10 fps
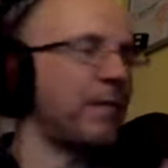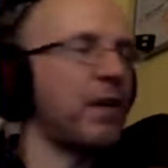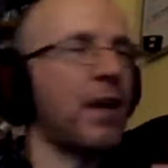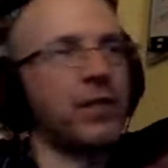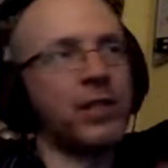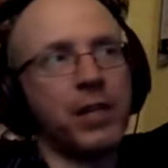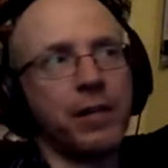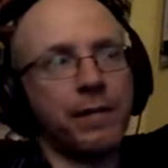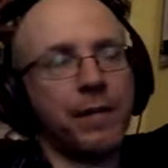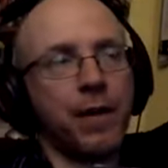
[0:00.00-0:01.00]
you ever seen the
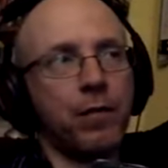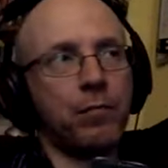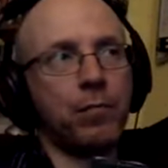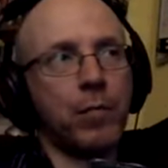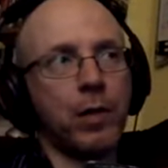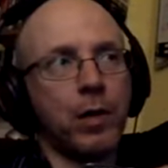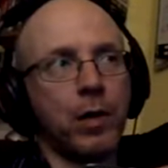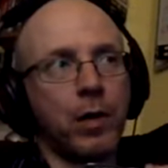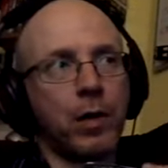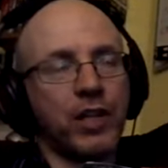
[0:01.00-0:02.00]
film?
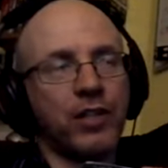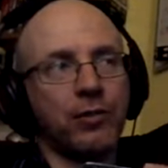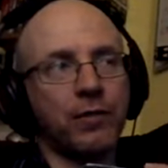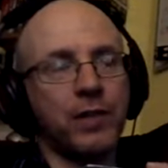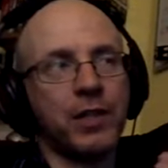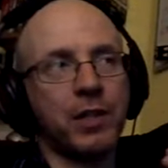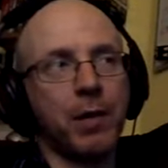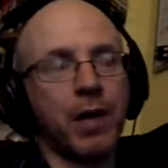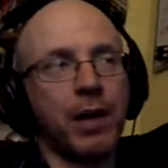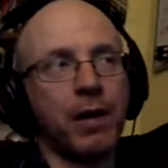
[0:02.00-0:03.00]
Because something
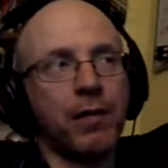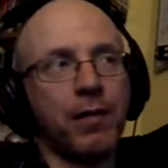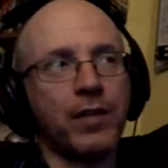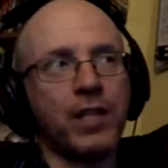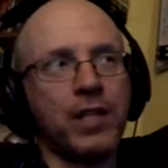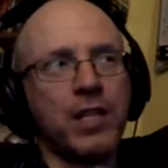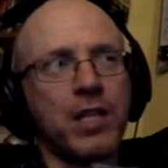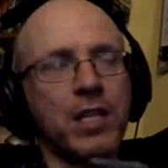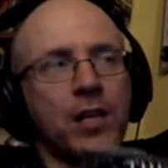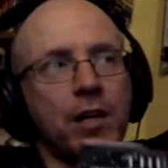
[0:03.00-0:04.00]
similar. Have you ever seen
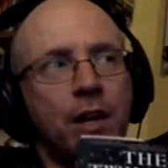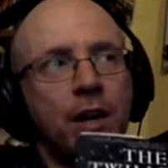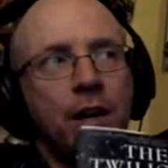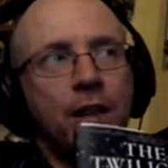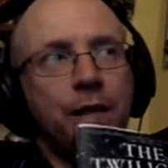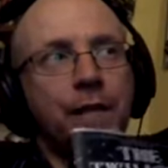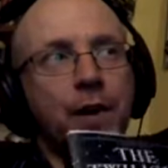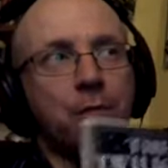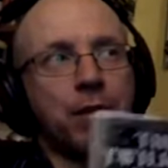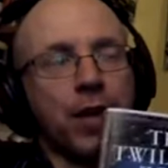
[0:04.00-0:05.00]
the
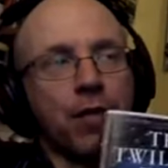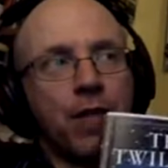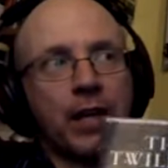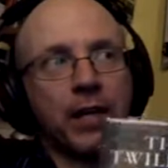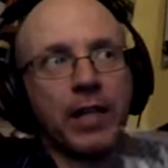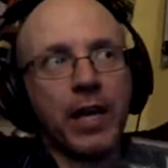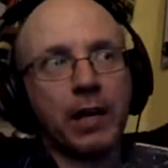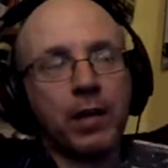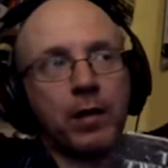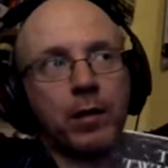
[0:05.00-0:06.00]
film with the
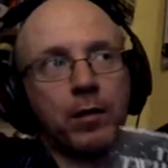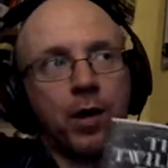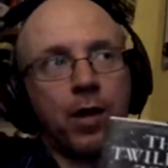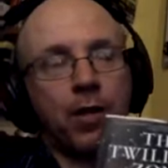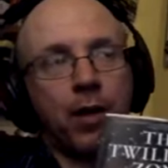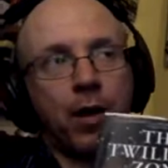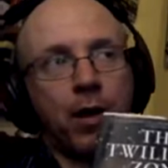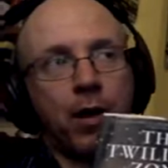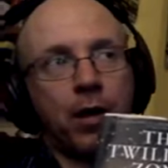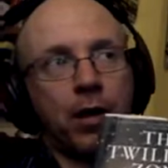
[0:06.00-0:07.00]
orangutan with
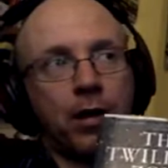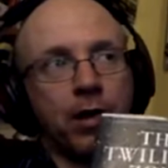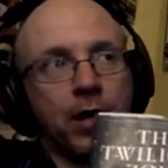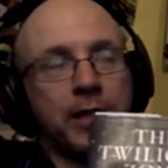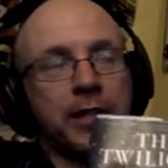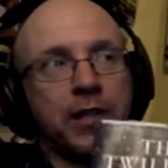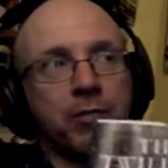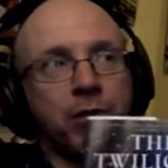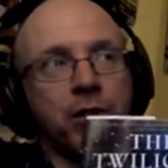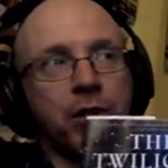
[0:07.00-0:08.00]
Clint Eastwood,